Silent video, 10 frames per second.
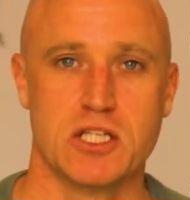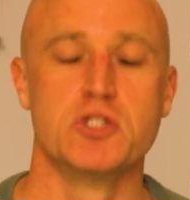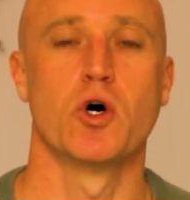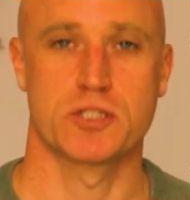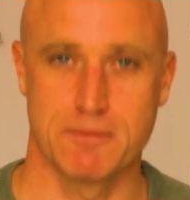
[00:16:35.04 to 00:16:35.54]

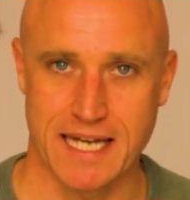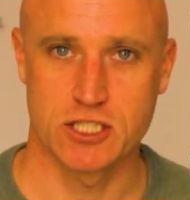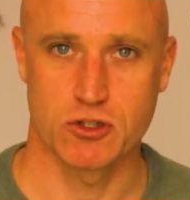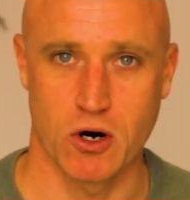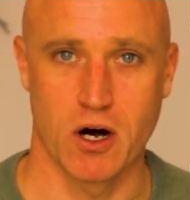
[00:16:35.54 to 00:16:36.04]
not a
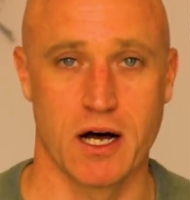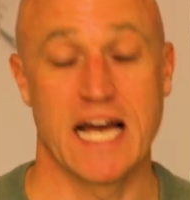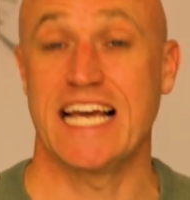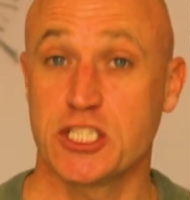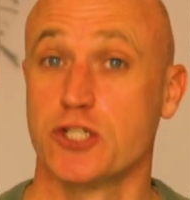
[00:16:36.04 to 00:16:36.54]
major
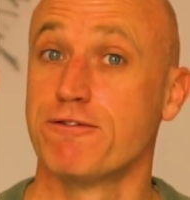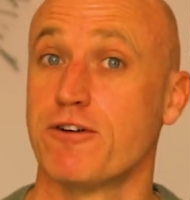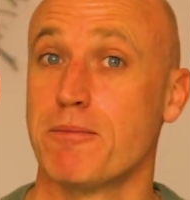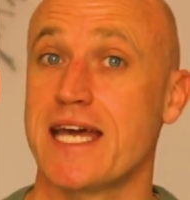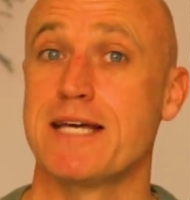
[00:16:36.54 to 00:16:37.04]
issue
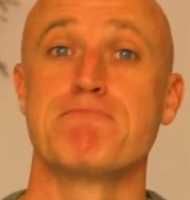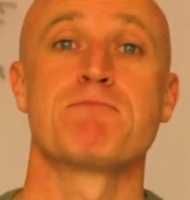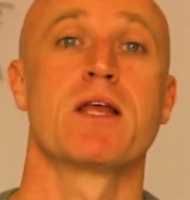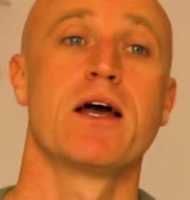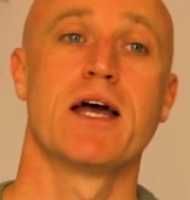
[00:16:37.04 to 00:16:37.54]
for me
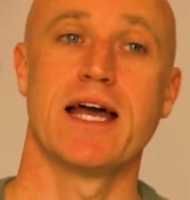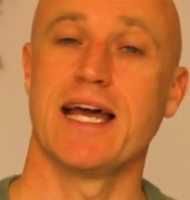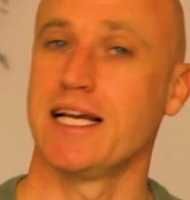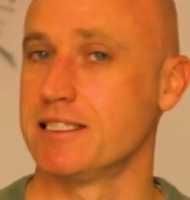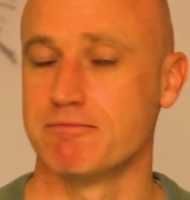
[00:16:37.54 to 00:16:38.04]

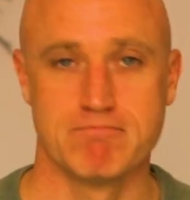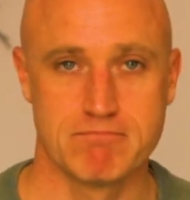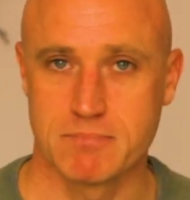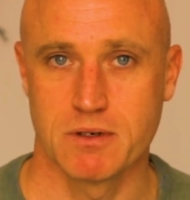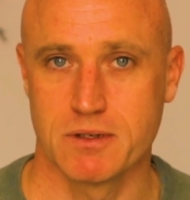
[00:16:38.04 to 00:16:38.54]
in
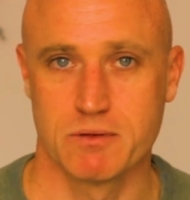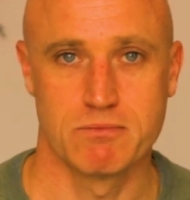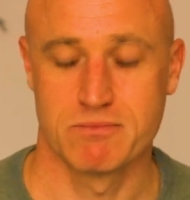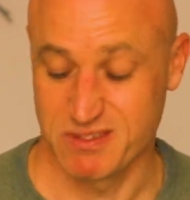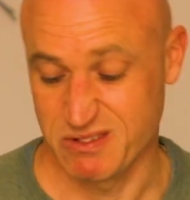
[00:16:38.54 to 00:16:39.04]

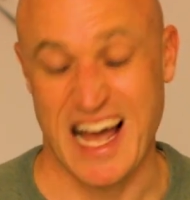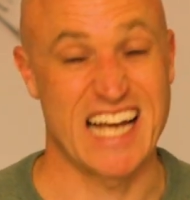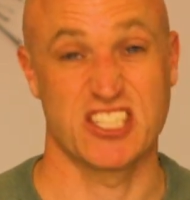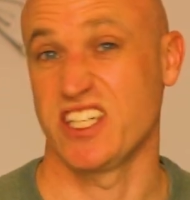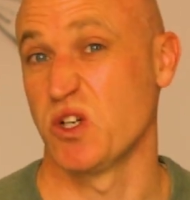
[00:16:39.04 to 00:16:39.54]

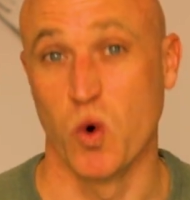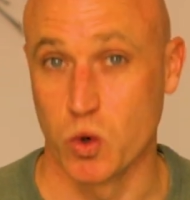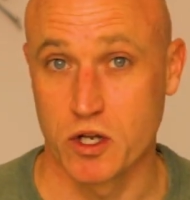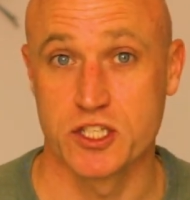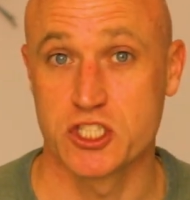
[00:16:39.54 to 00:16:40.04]
actually
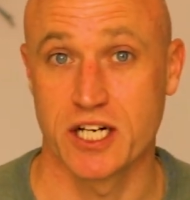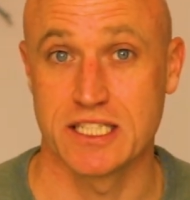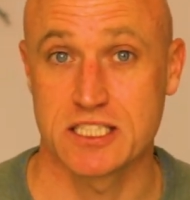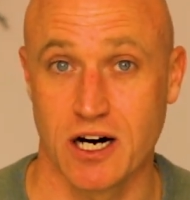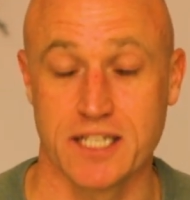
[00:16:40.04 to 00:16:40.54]
all of the
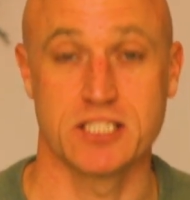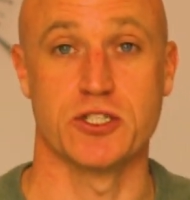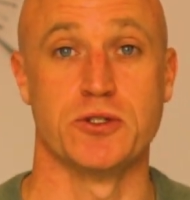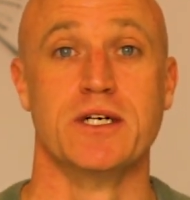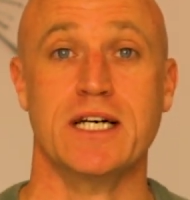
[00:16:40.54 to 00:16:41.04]
journeys that I
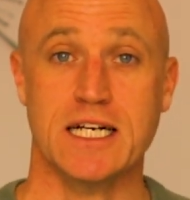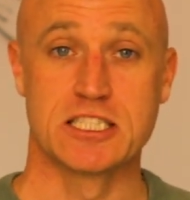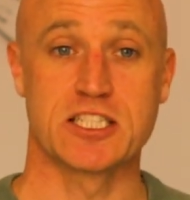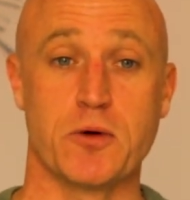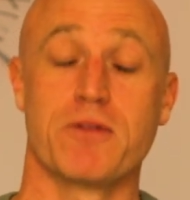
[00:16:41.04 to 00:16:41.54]
do.
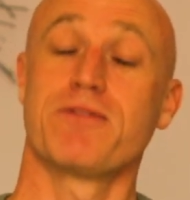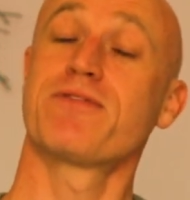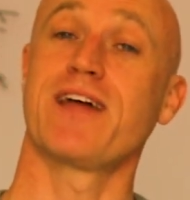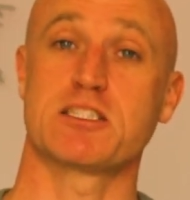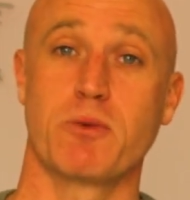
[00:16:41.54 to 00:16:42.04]
So
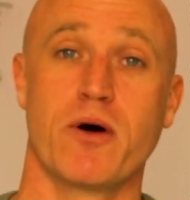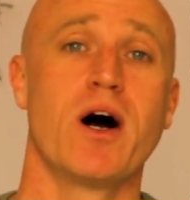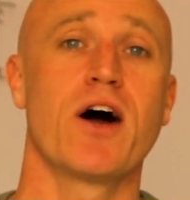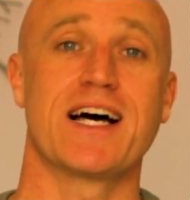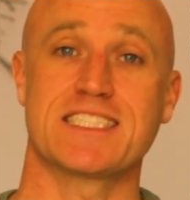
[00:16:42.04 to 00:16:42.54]
that's where we
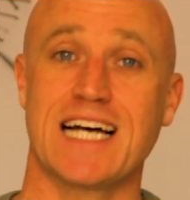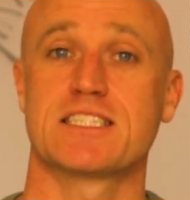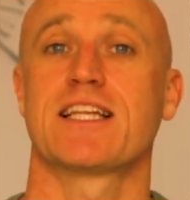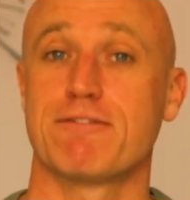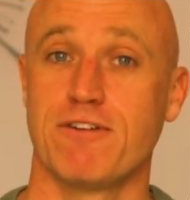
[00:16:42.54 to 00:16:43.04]
are. That's
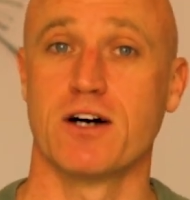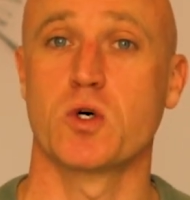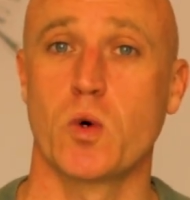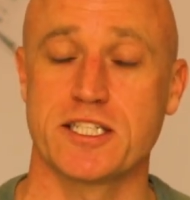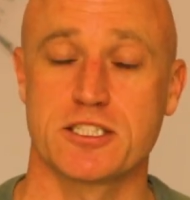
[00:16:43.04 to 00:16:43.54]
answered that
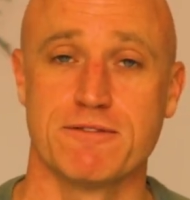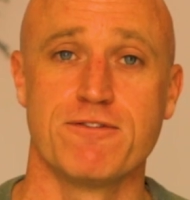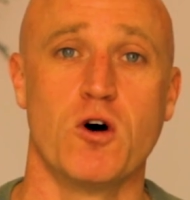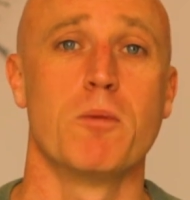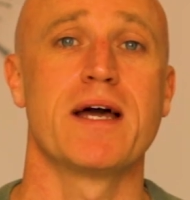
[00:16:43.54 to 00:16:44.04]
final question
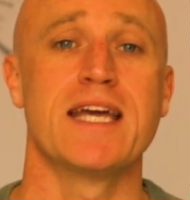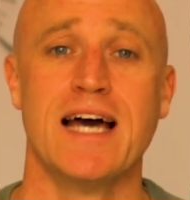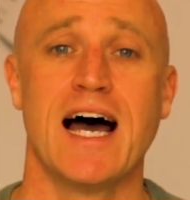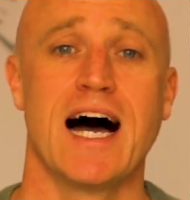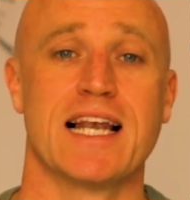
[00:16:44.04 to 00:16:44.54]
for me.
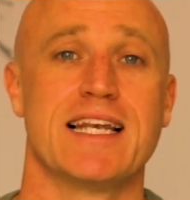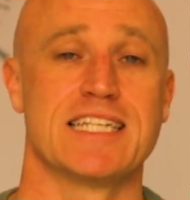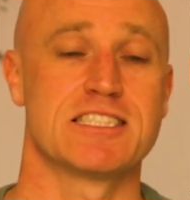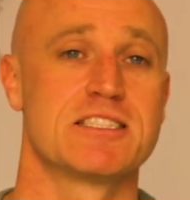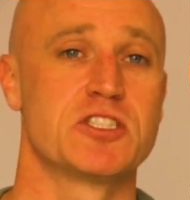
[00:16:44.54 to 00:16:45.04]

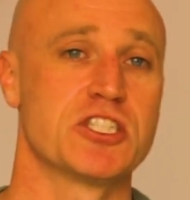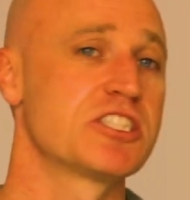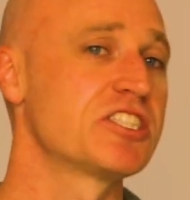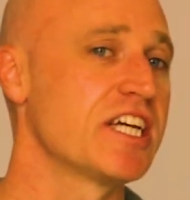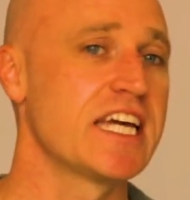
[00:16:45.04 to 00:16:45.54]
Let's
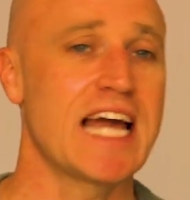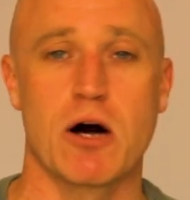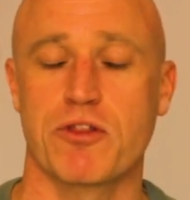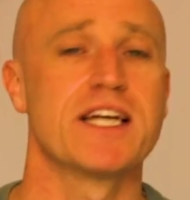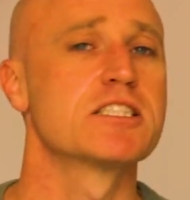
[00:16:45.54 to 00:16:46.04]
just see
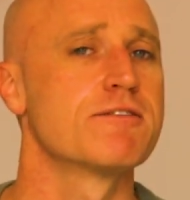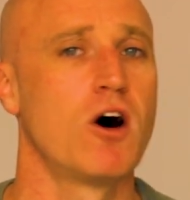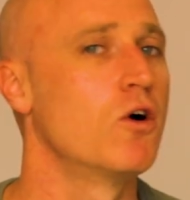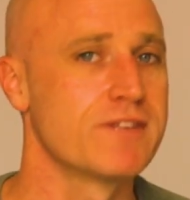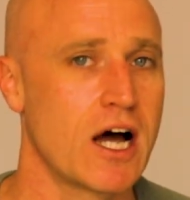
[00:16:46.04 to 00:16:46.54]
how things
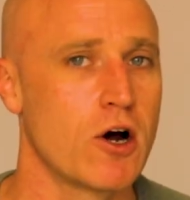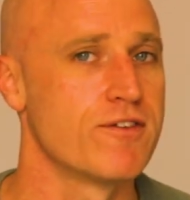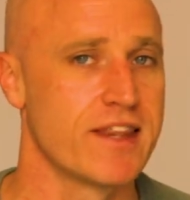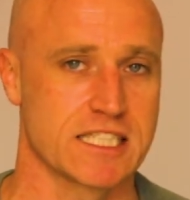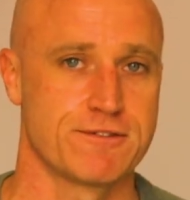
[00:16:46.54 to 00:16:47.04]
evolve now
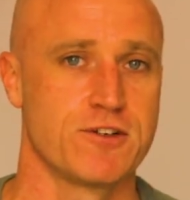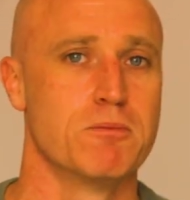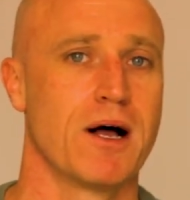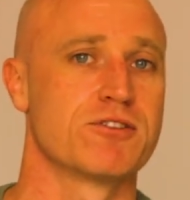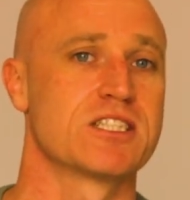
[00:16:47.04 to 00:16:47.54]
over the next
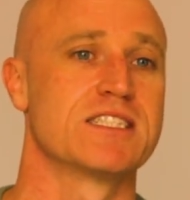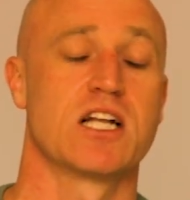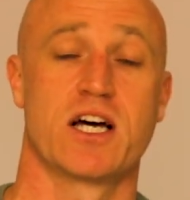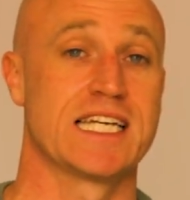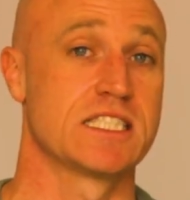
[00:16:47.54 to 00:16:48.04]
few months
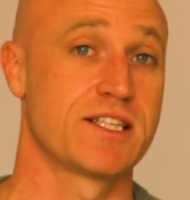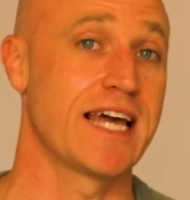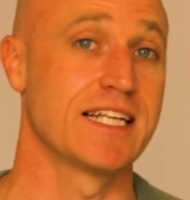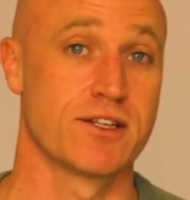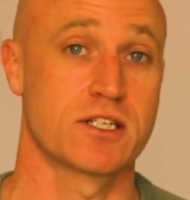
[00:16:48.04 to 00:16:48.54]
until I get to
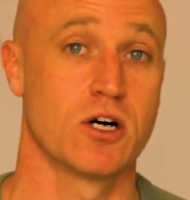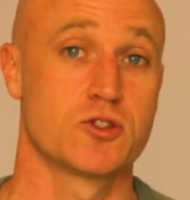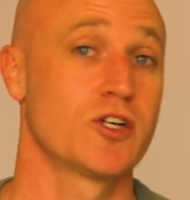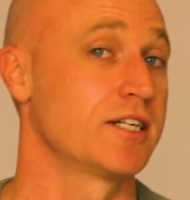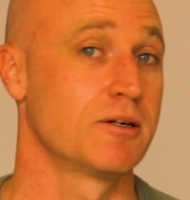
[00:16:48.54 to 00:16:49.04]
the end of the
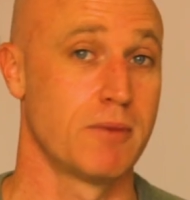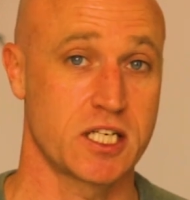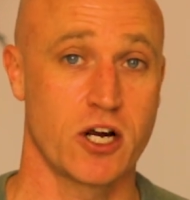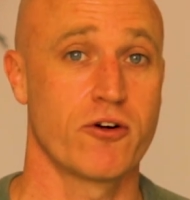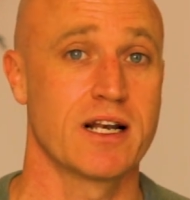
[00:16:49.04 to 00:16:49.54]
contract on my
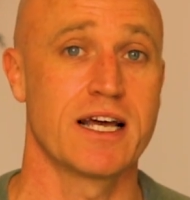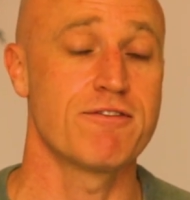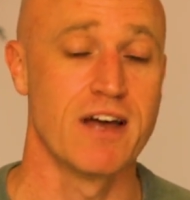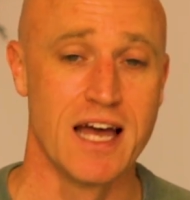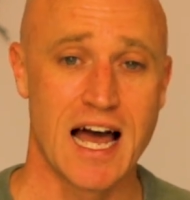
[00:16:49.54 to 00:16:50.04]
current
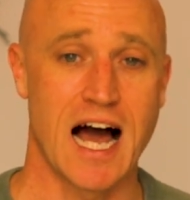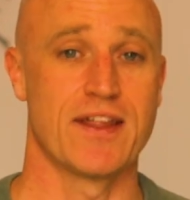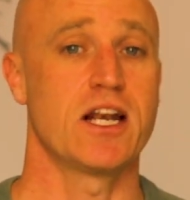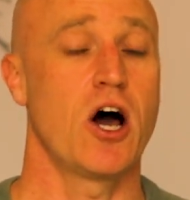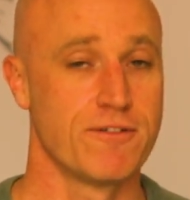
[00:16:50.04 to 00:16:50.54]
Leaf.
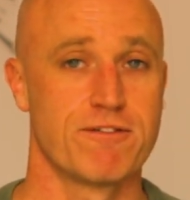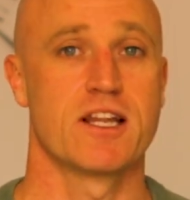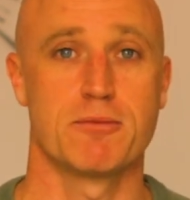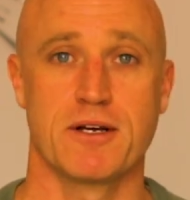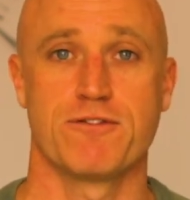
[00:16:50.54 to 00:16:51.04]
And then hopefully
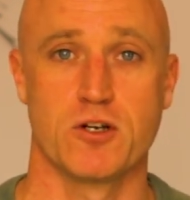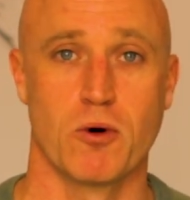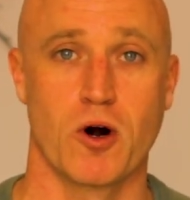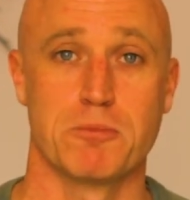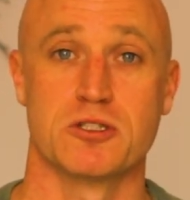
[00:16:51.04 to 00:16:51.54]
there'll be a few
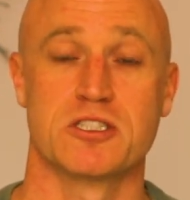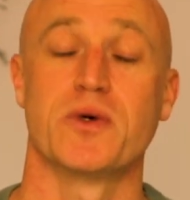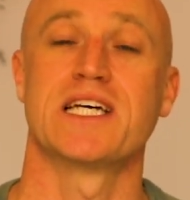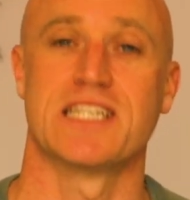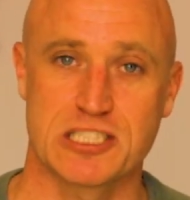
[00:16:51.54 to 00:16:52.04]
more options that
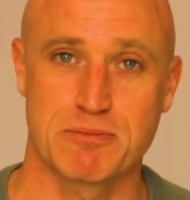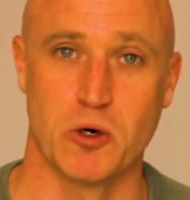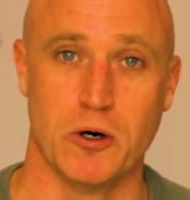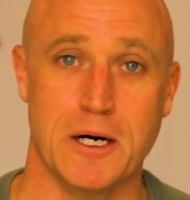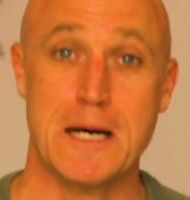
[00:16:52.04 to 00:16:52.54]
we can
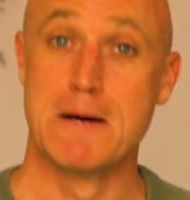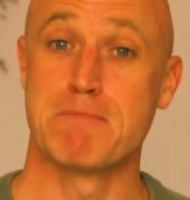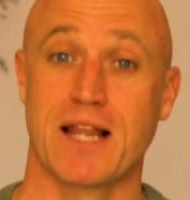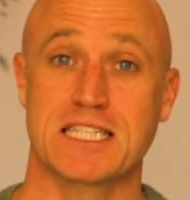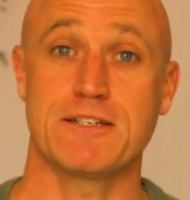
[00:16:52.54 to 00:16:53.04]
explore.
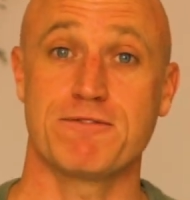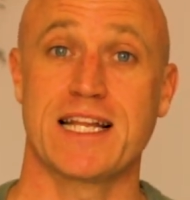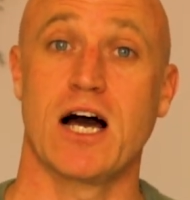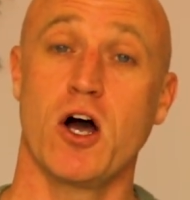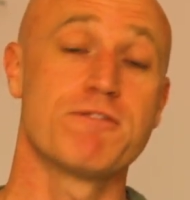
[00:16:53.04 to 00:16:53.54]
But that's it for
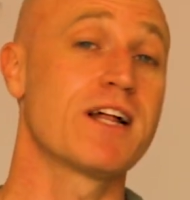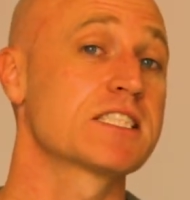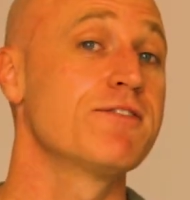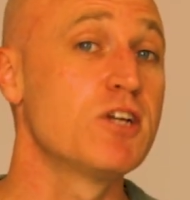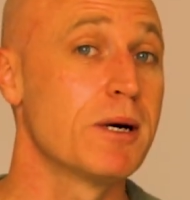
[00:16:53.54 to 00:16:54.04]
now. Hopefully
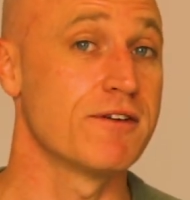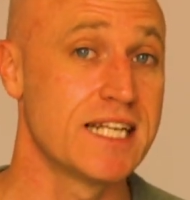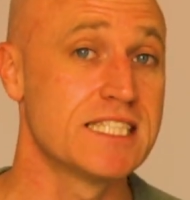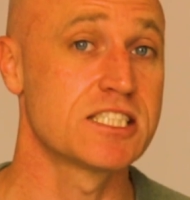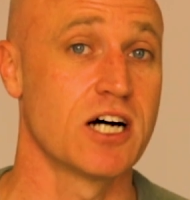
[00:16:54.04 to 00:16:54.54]
that's given you a bit of
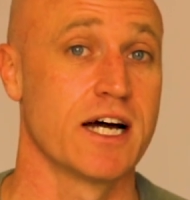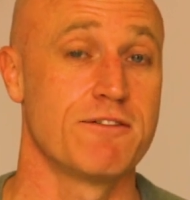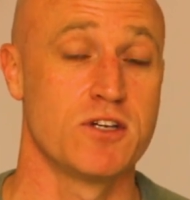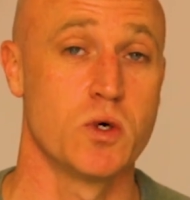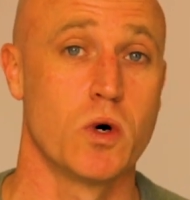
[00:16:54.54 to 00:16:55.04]
an insight
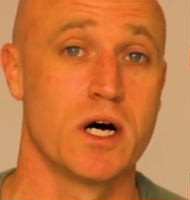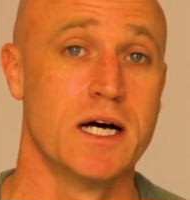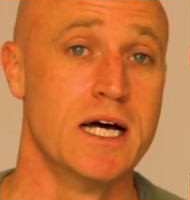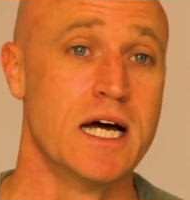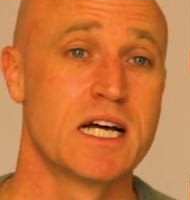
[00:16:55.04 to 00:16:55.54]
if you were